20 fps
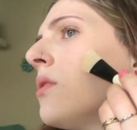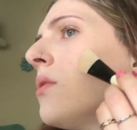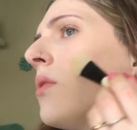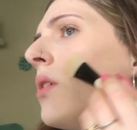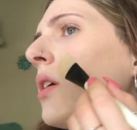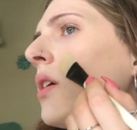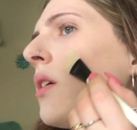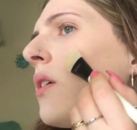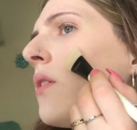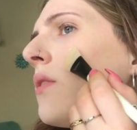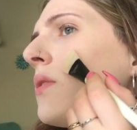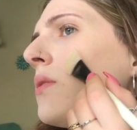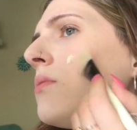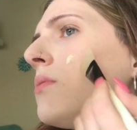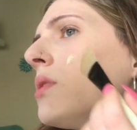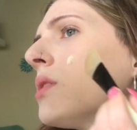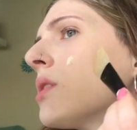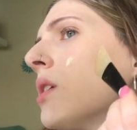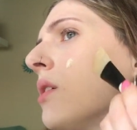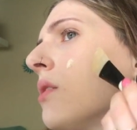So I
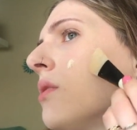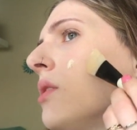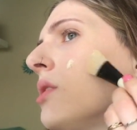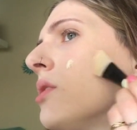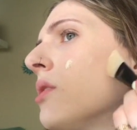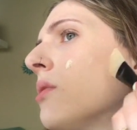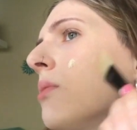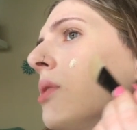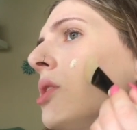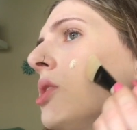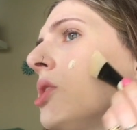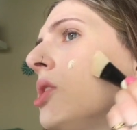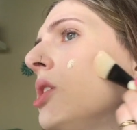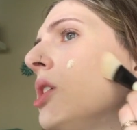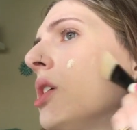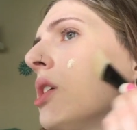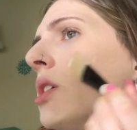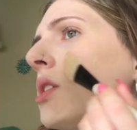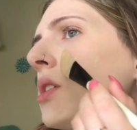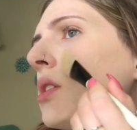have some discoloration on
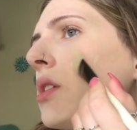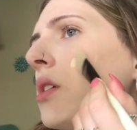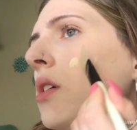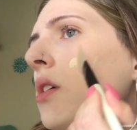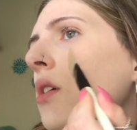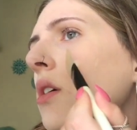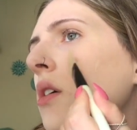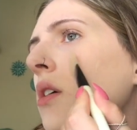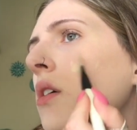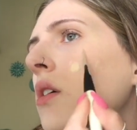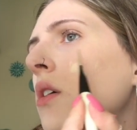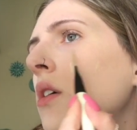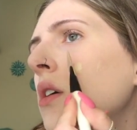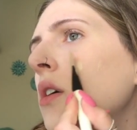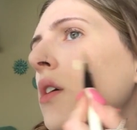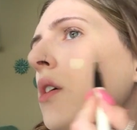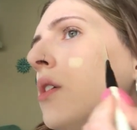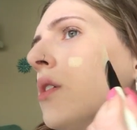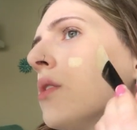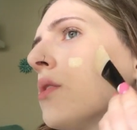my cheeks,
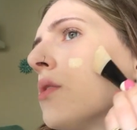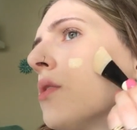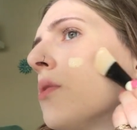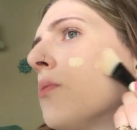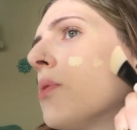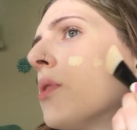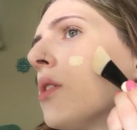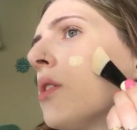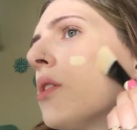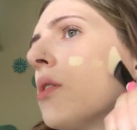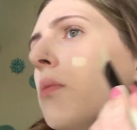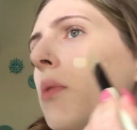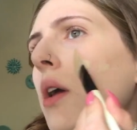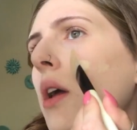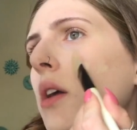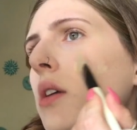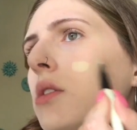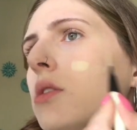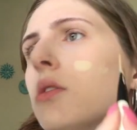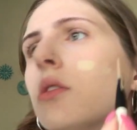so I'll put a
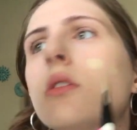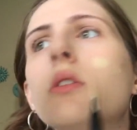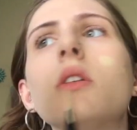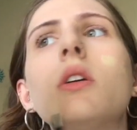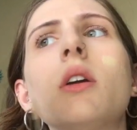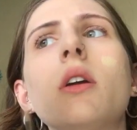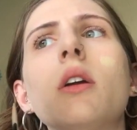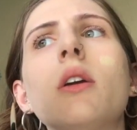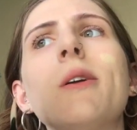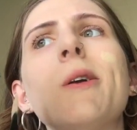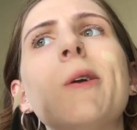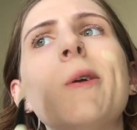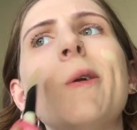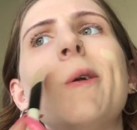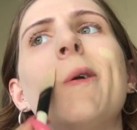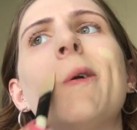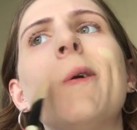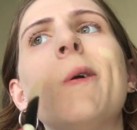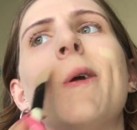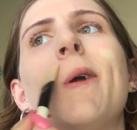little bit extra
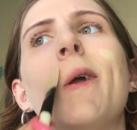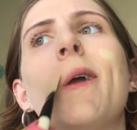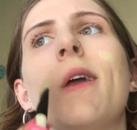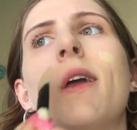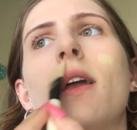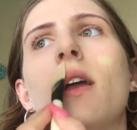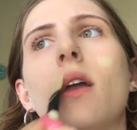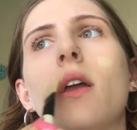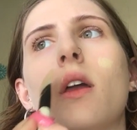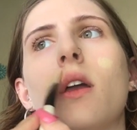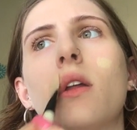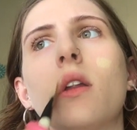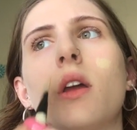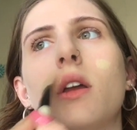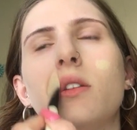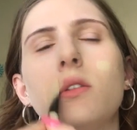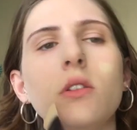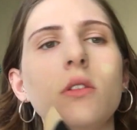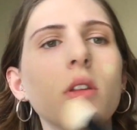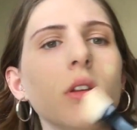there.
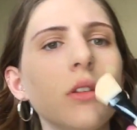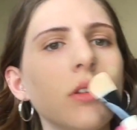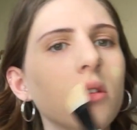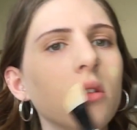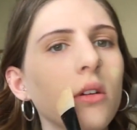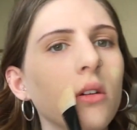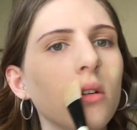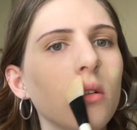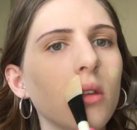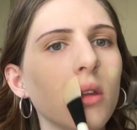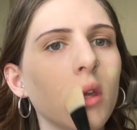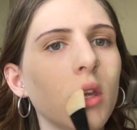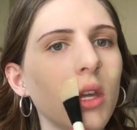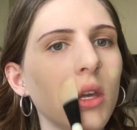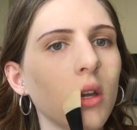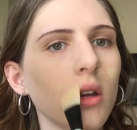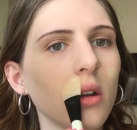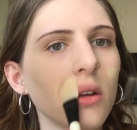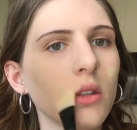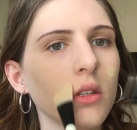And I do like to
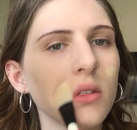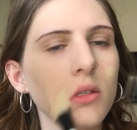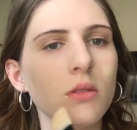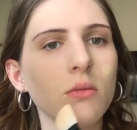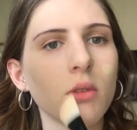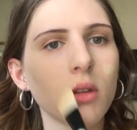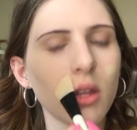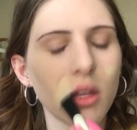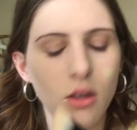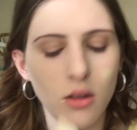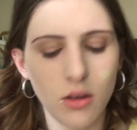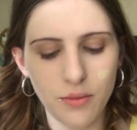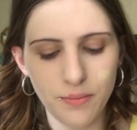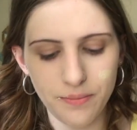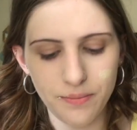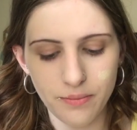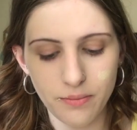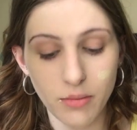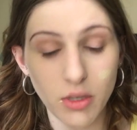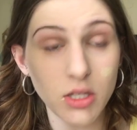go like here, this is my
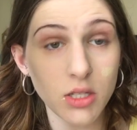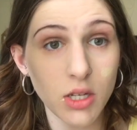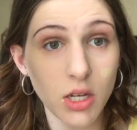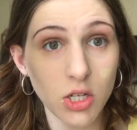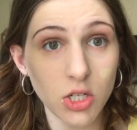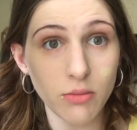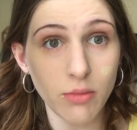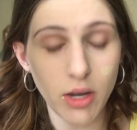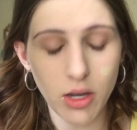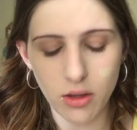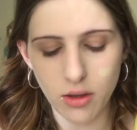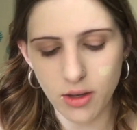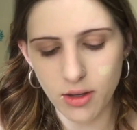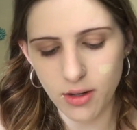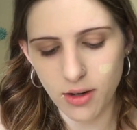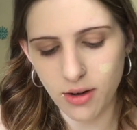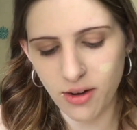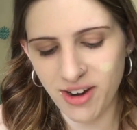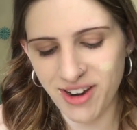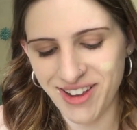like mustache
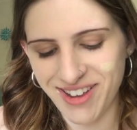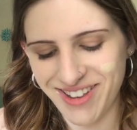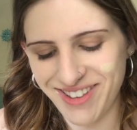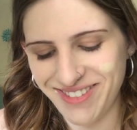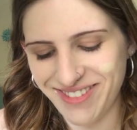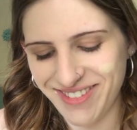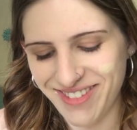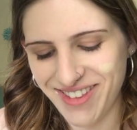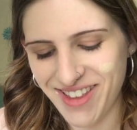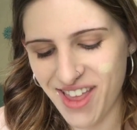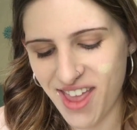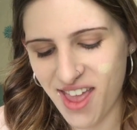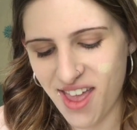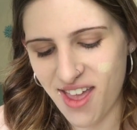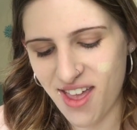smile line area.